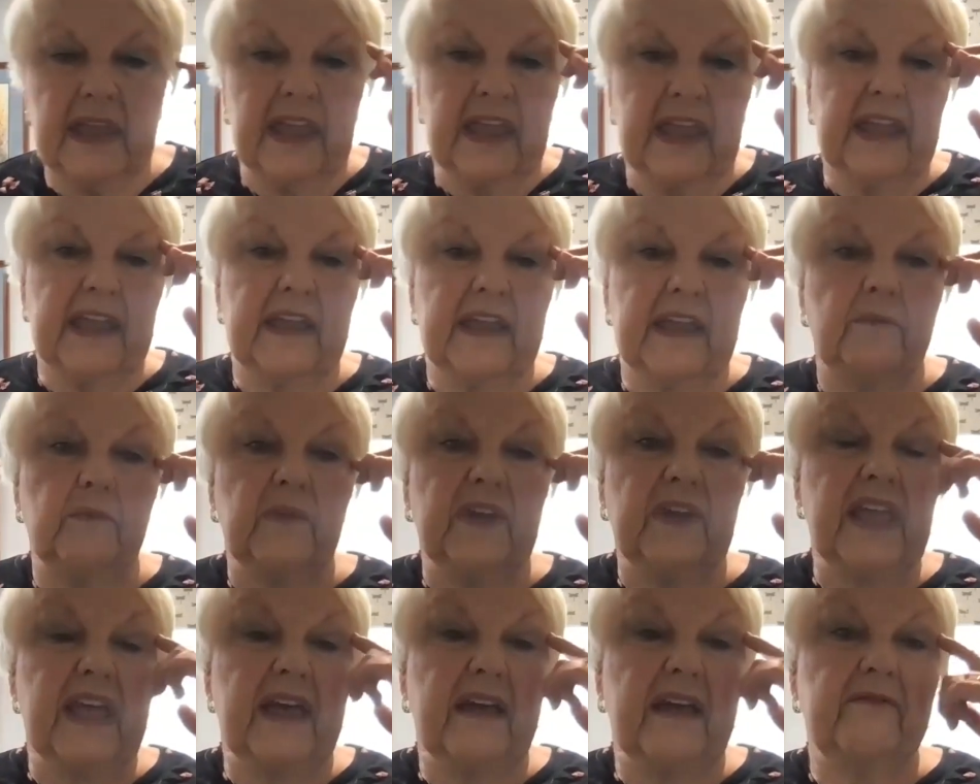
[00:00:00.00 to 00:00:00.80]
And
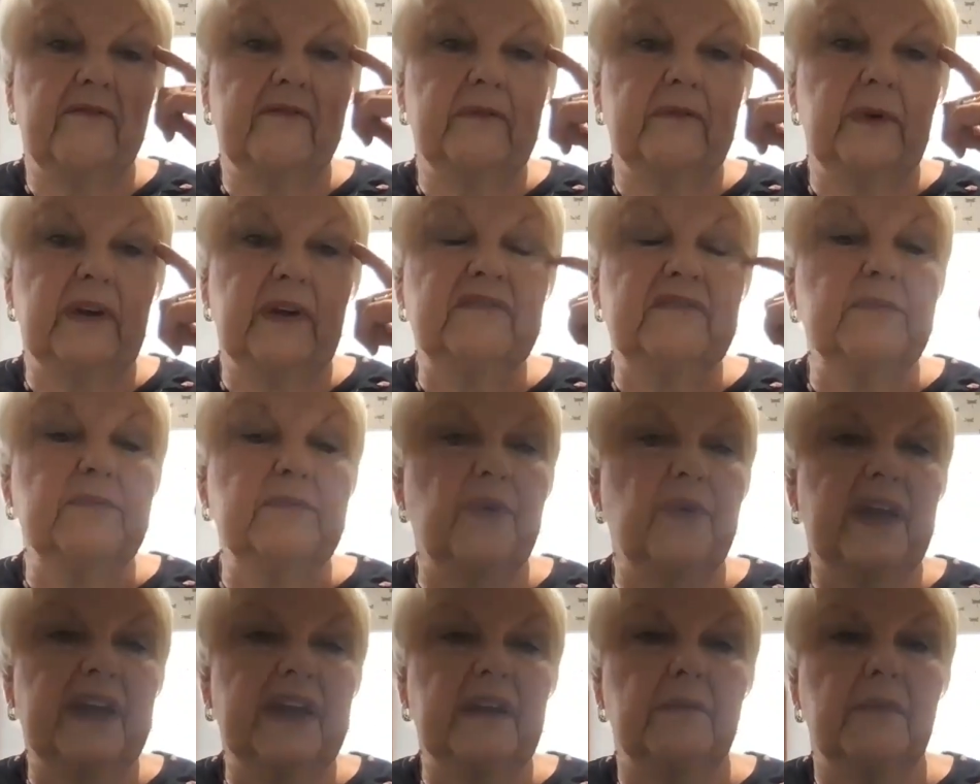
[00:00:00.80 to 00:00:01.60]
we have
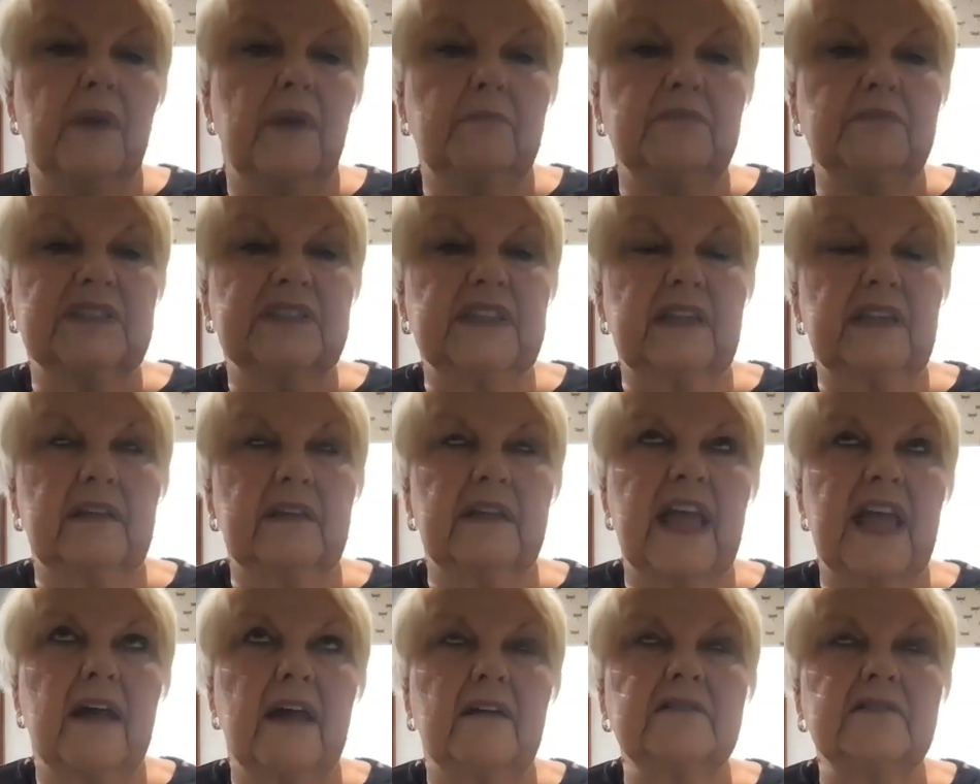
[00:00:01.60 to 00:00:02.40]
some pregnant moms in
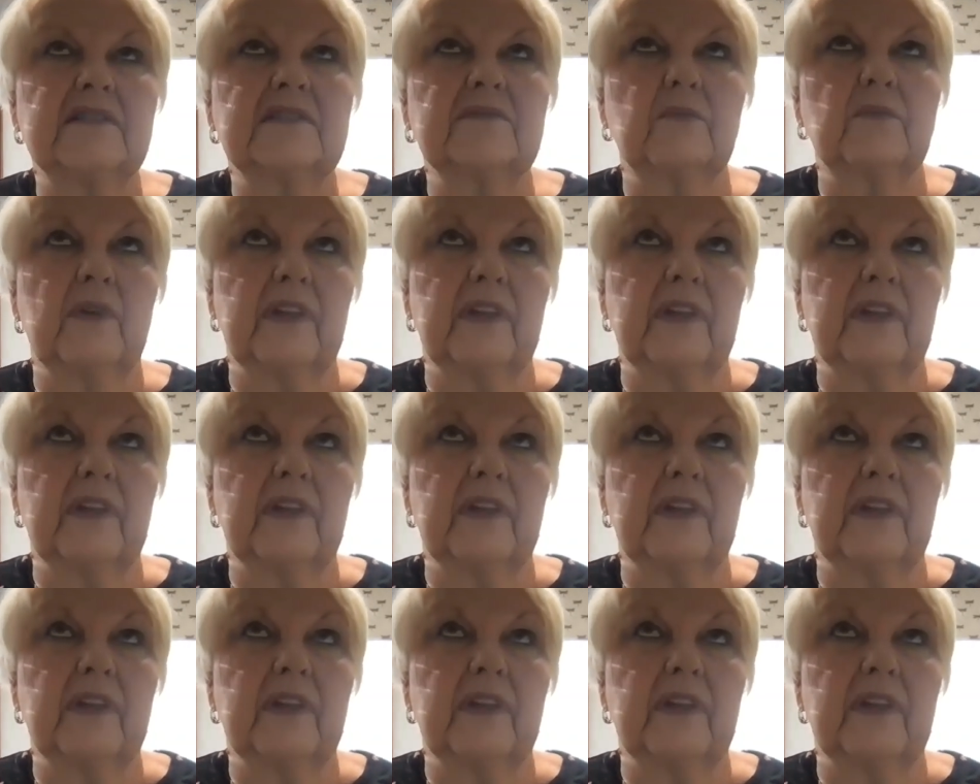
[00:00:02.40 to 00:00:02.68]
the house.